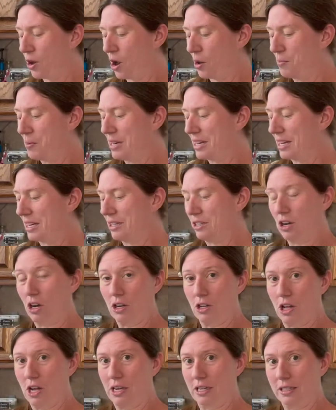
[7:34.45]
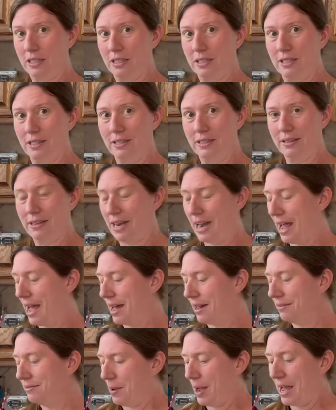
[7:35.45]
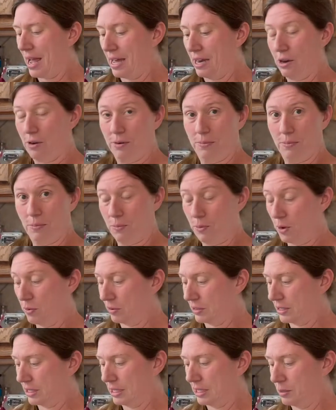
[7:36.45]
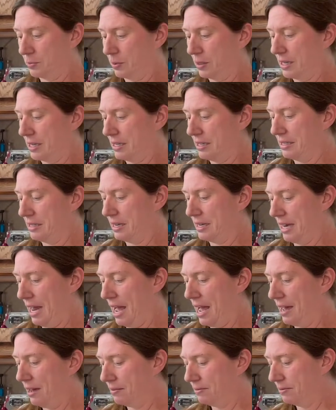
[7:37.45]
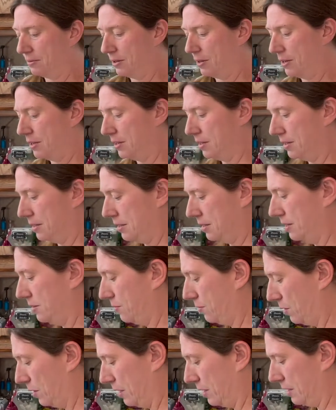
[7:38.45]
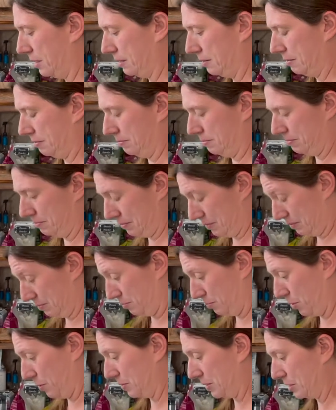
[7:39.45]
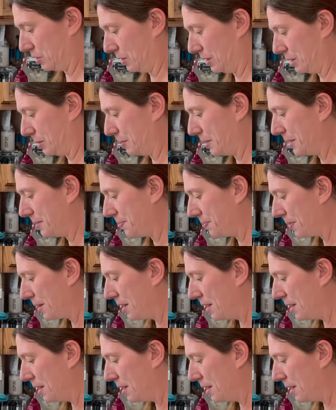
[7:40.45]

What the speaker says: Armenian yarlong that I have. I had previously split it in half for the previous recipe.